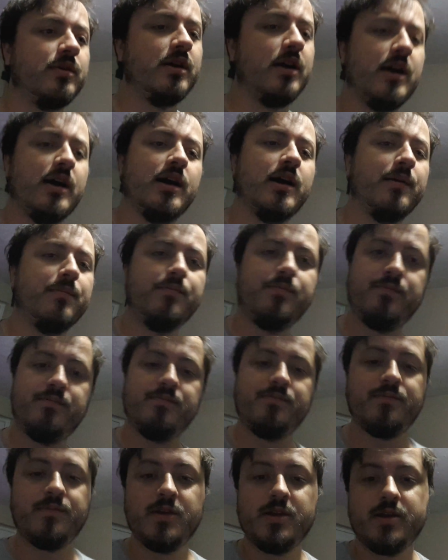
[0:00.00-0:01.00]

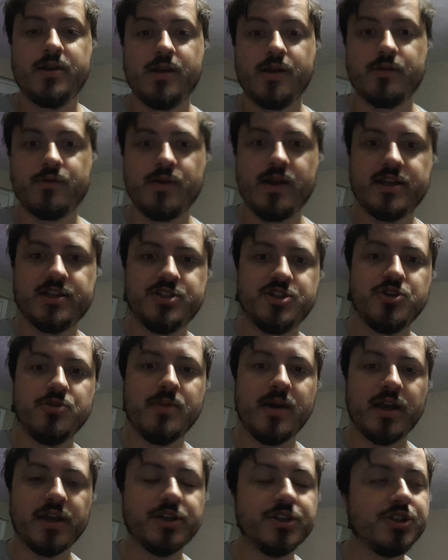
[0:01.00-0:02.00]
Greg's new
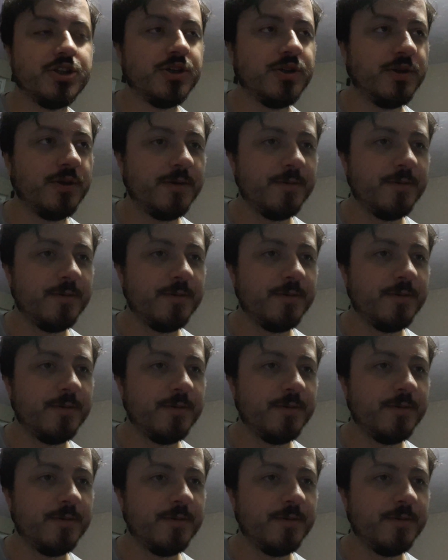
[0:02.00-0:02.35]
mage,